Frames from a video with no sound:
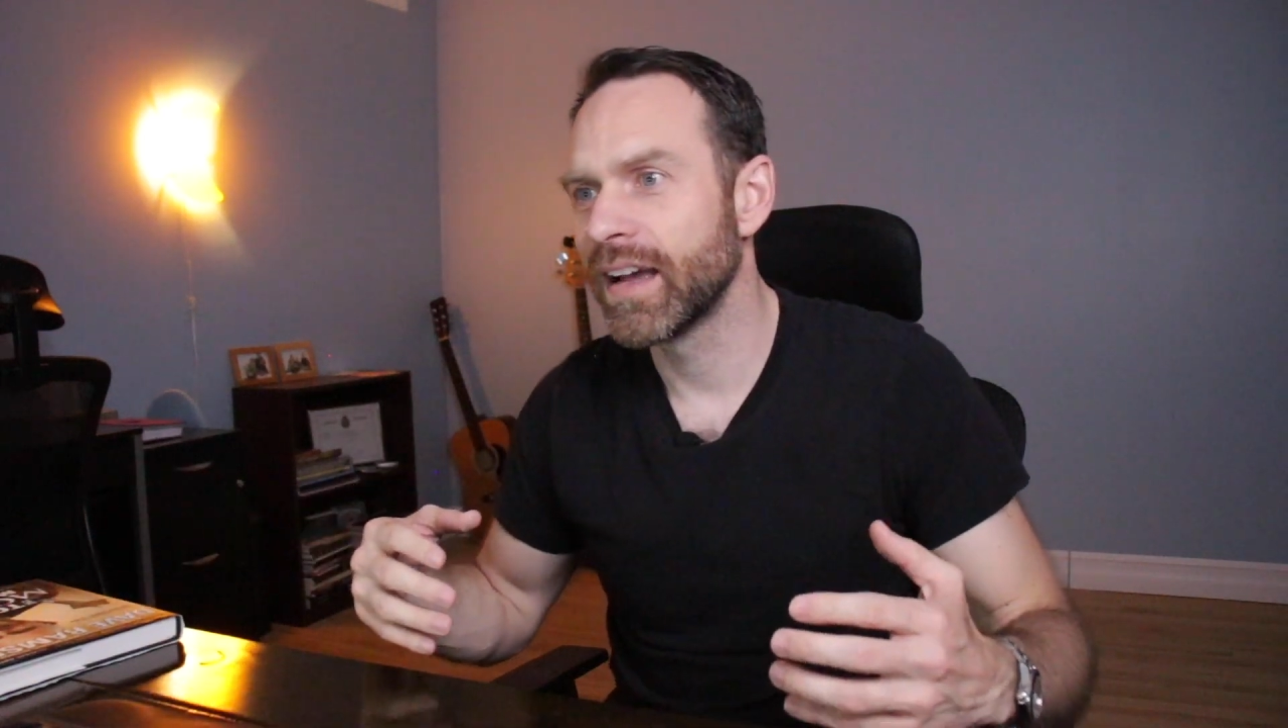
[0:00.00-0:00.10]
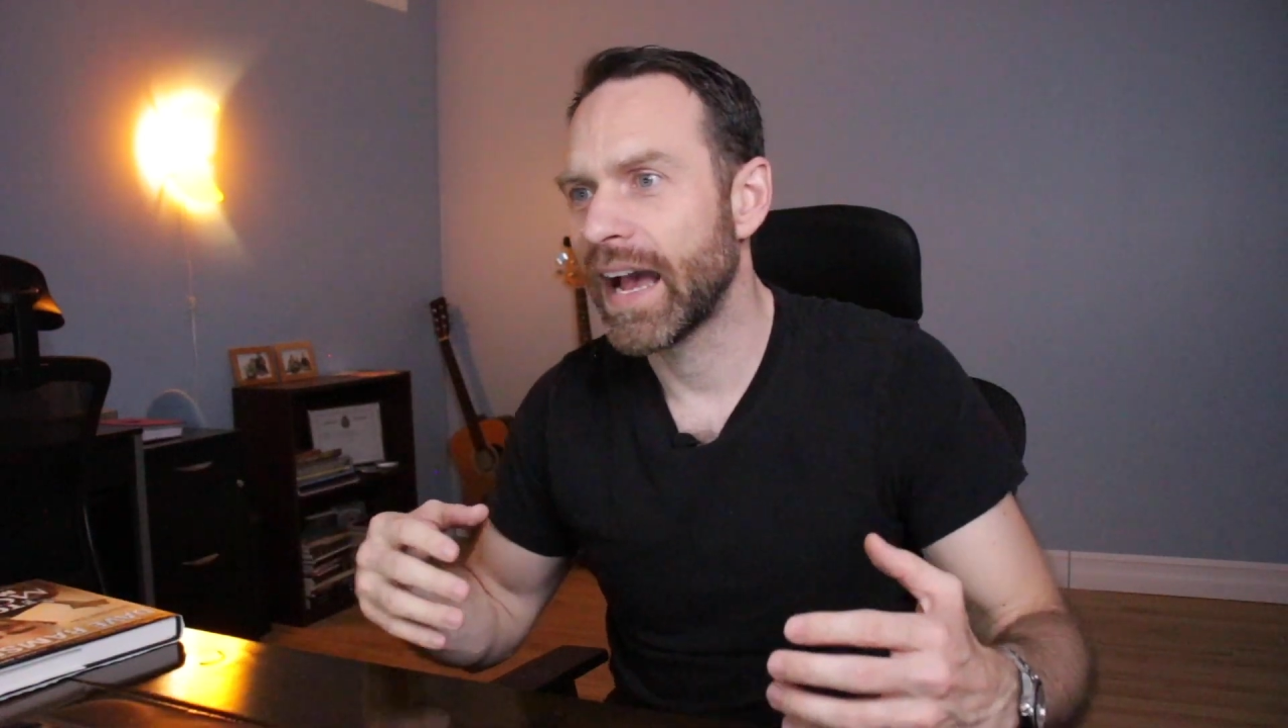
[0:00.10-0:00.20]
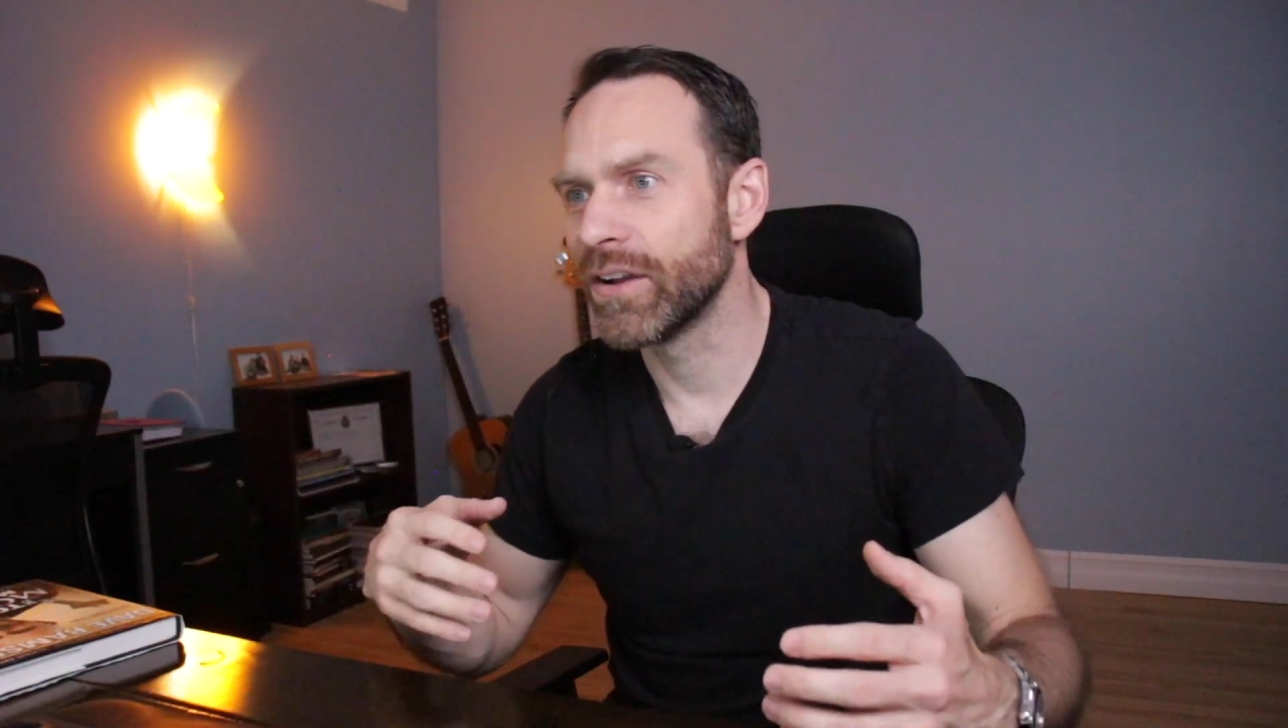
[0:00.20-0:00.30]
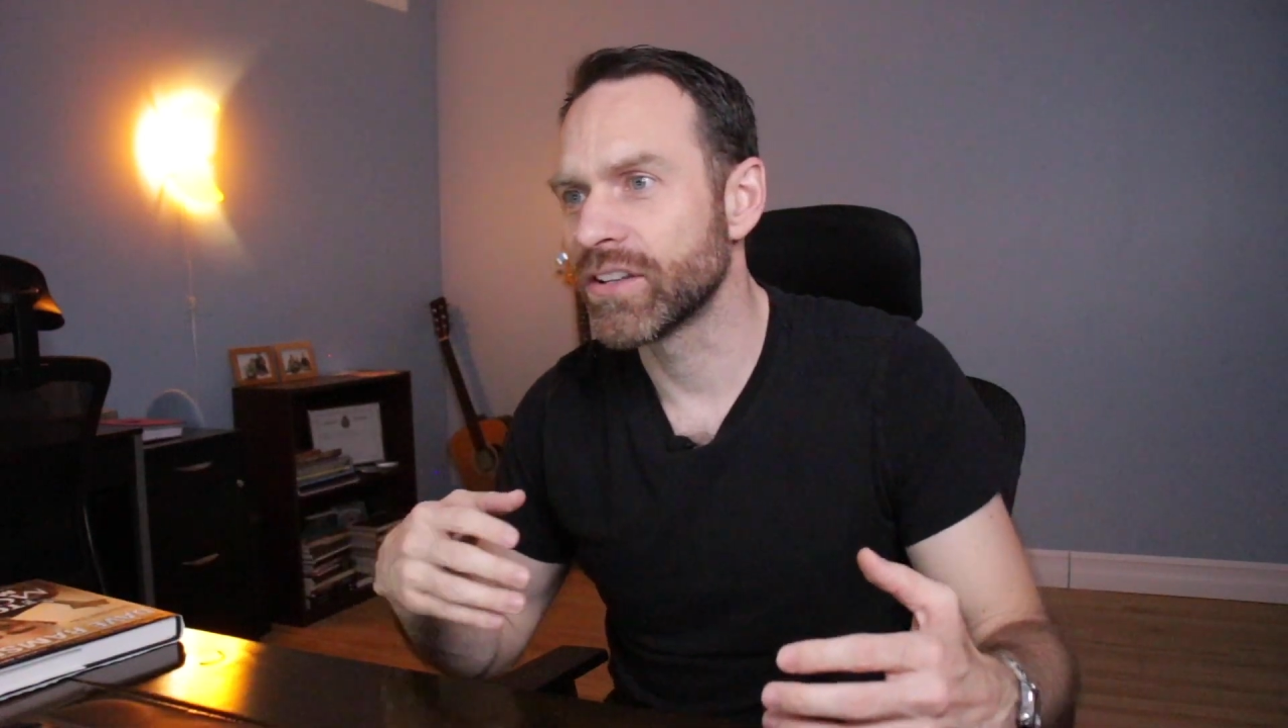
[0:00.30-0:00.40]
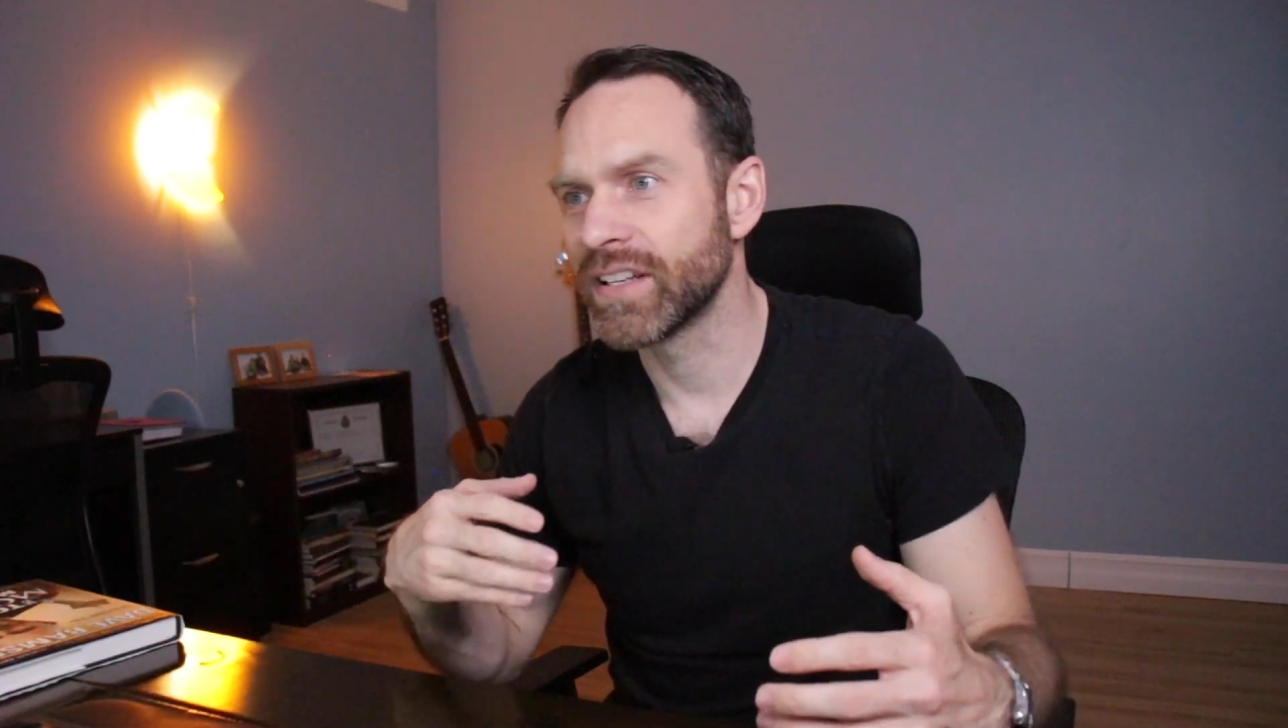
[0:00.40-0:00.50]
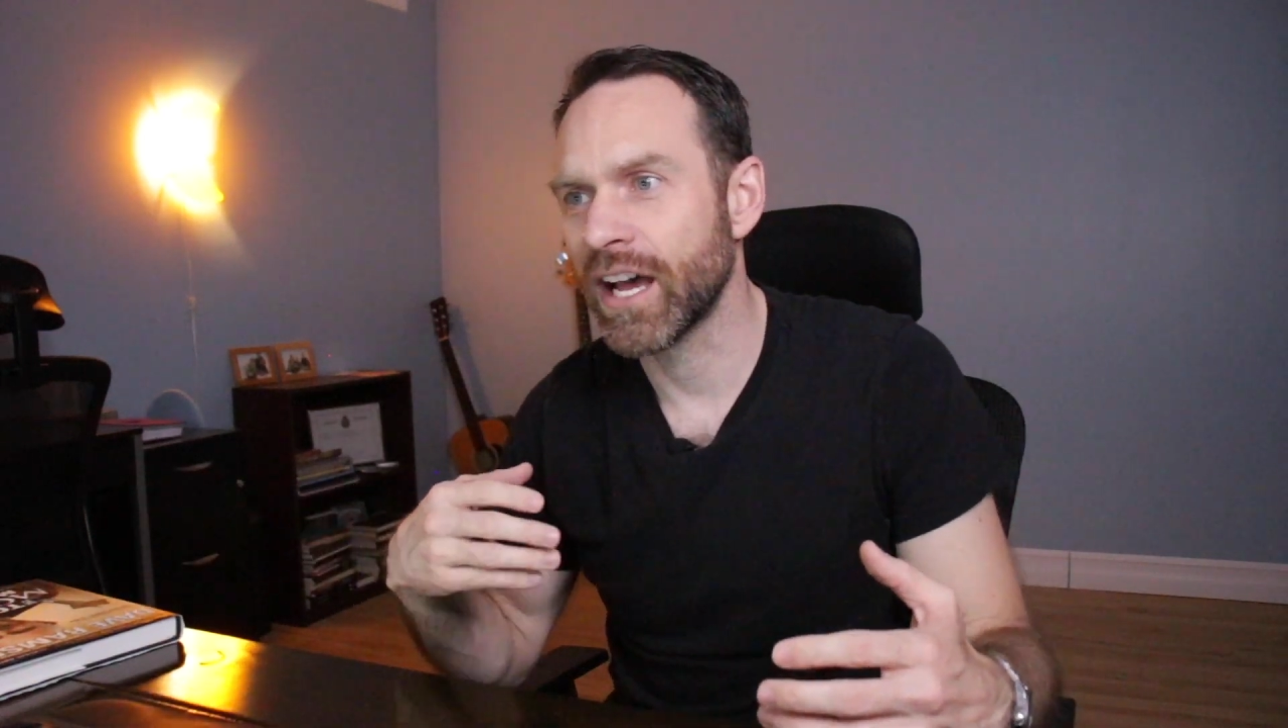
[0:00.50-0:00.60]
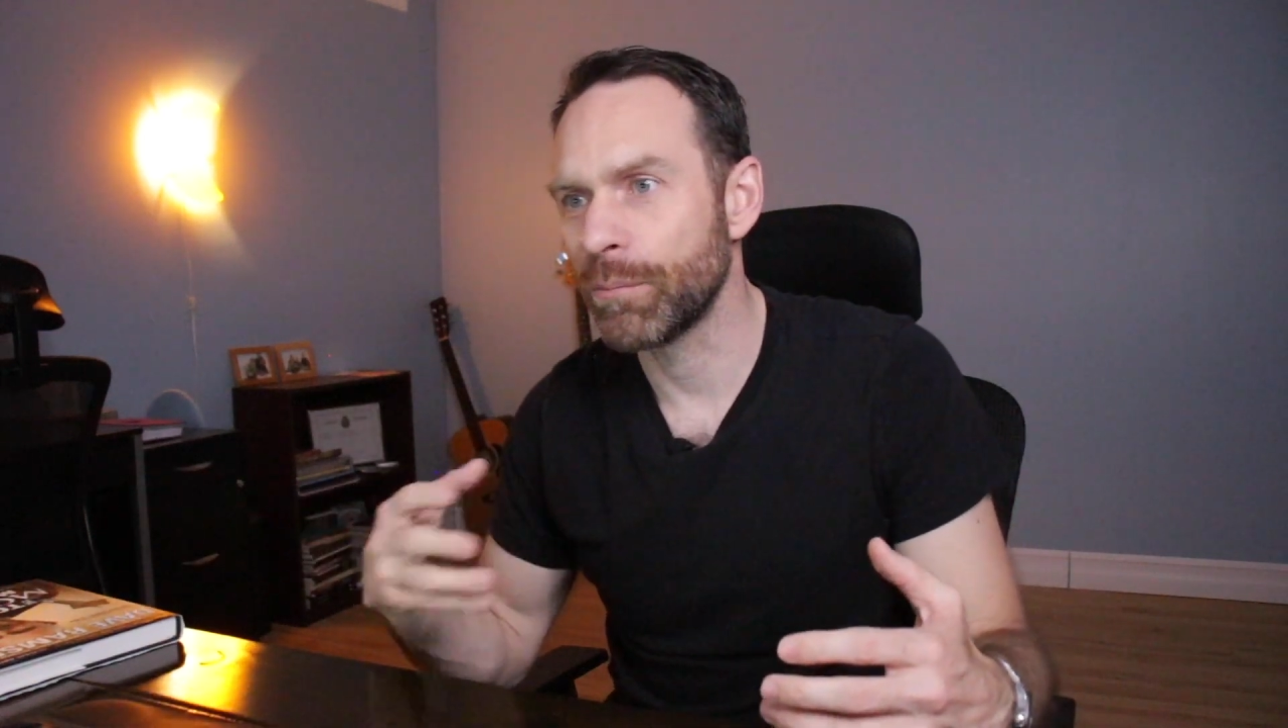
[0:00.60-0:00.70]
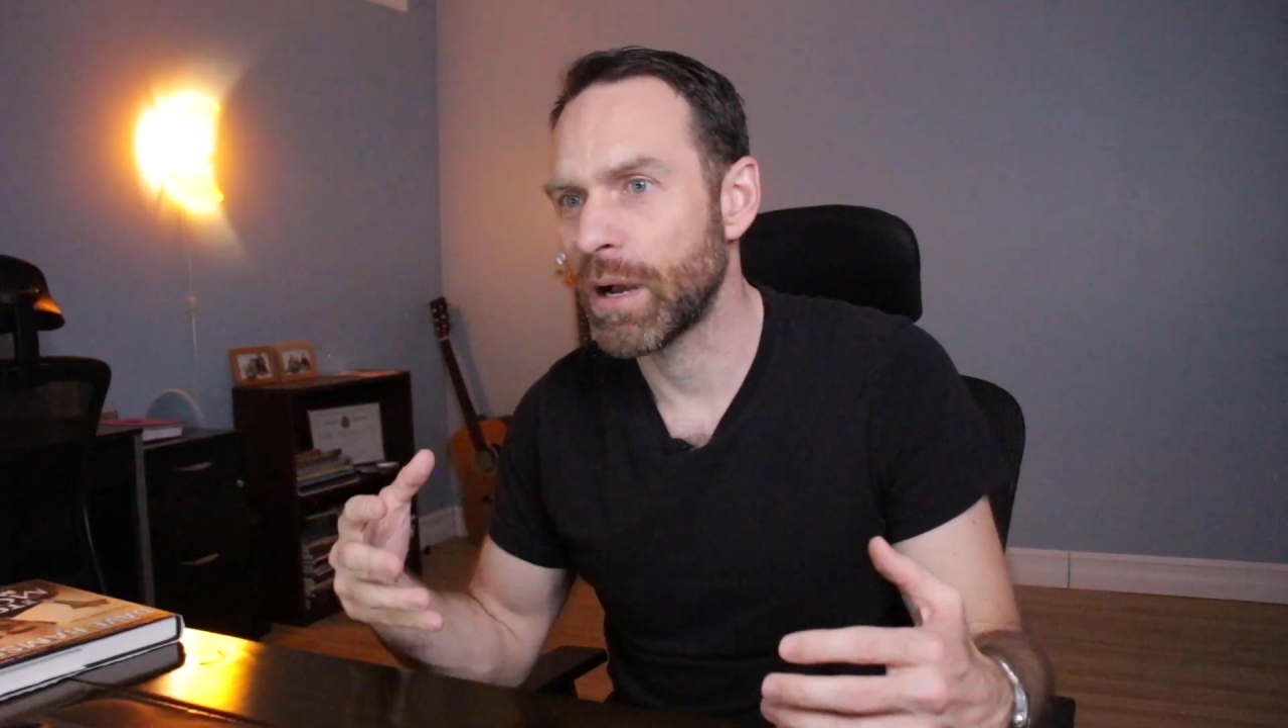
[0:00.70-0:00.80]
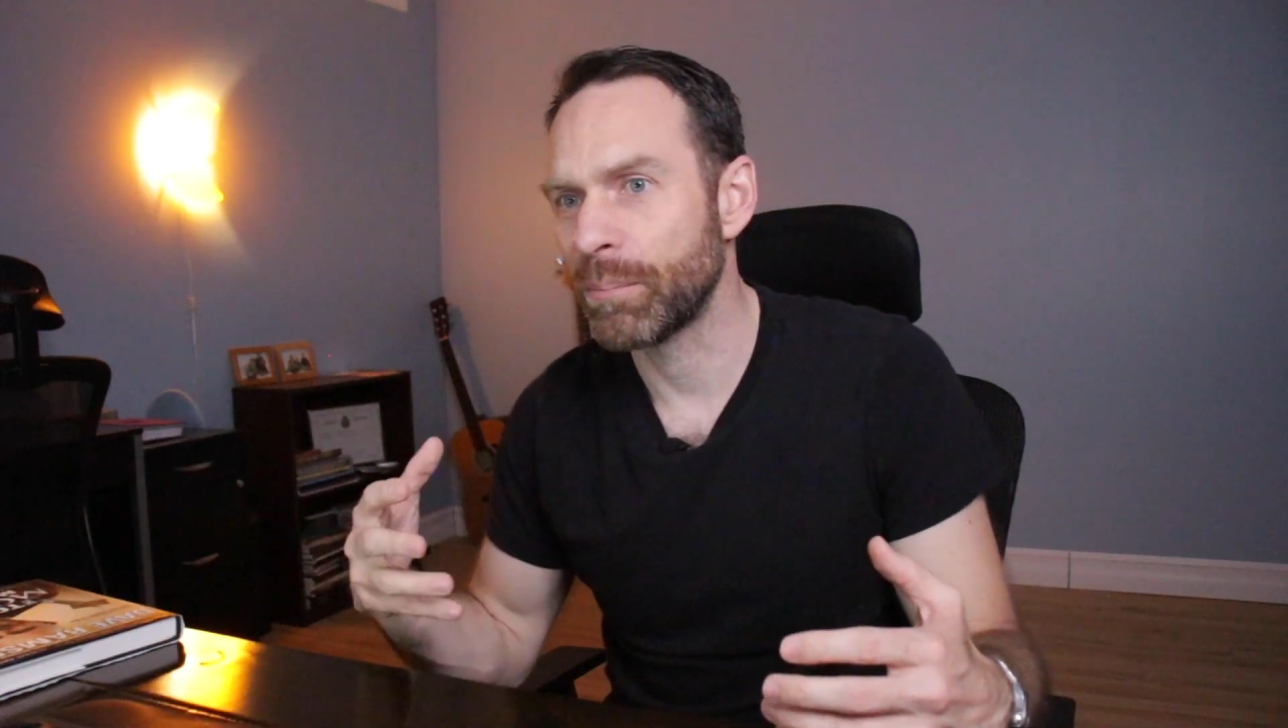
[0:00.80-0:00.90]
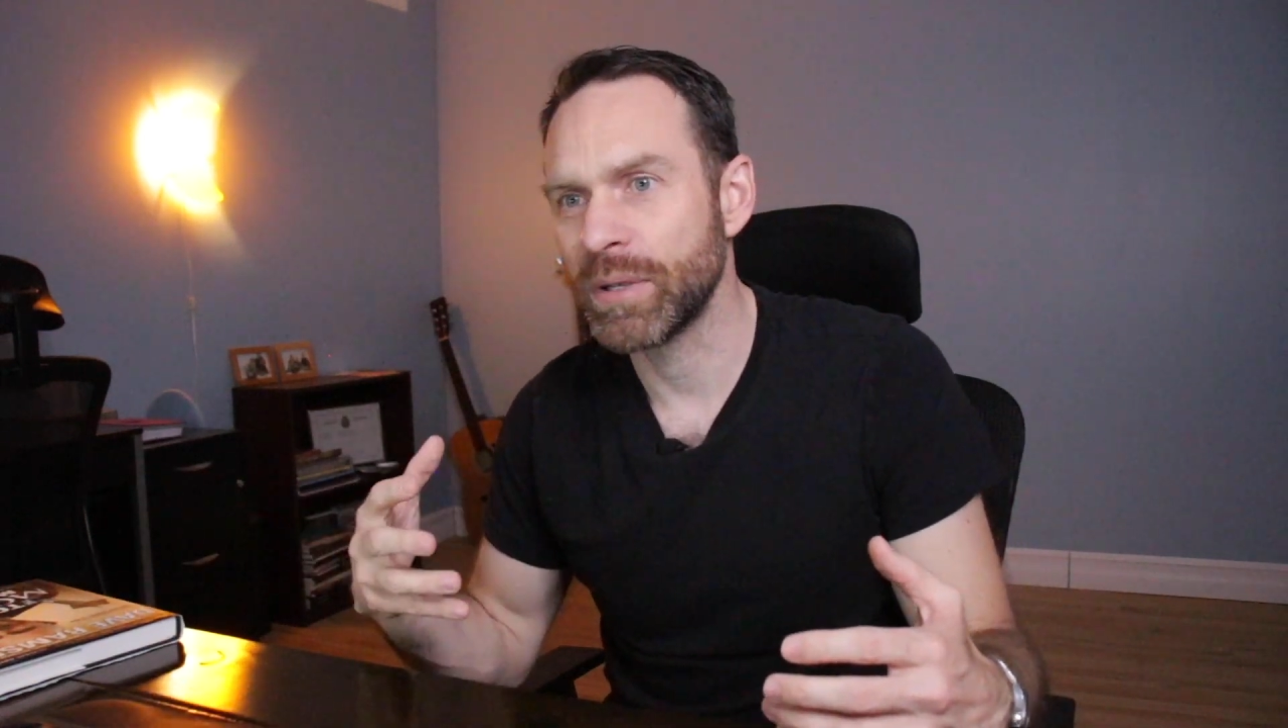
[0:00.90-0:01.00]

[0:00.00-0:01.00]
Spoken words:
how you can help out